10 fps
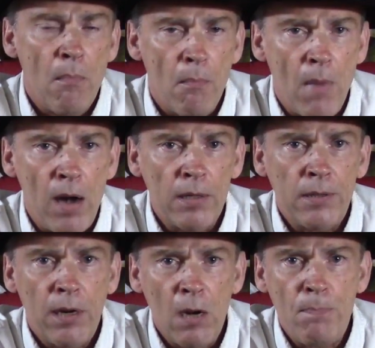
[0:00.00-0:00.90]

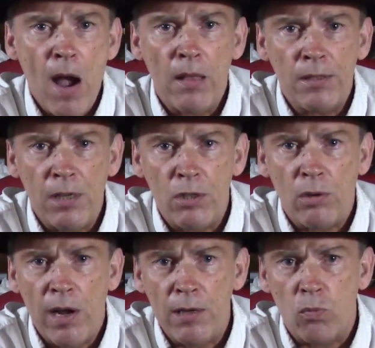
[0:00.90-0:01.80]
Monetary policy
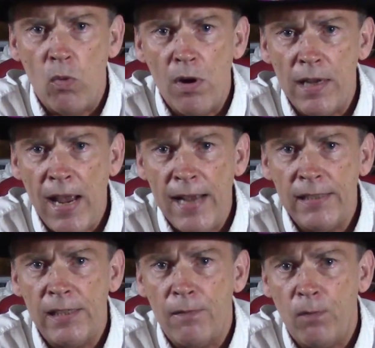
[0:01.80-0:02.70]
trades one
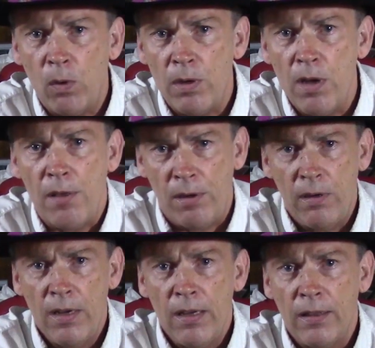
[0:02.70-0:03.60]
asset for
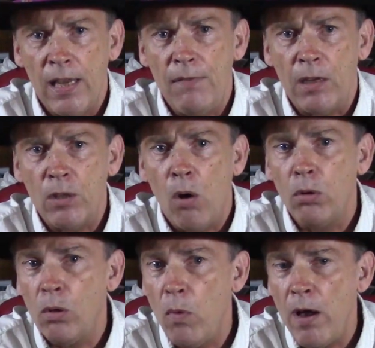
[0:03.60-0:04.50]
another, leaving
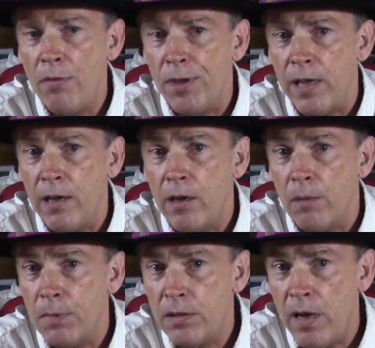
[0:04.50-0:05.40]
total wealth and
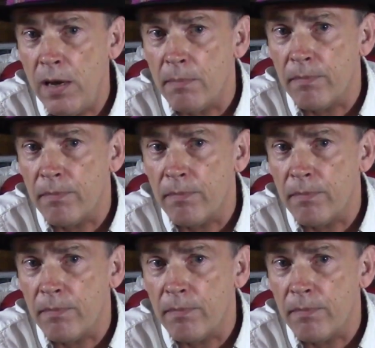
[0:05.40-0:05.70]
income the same.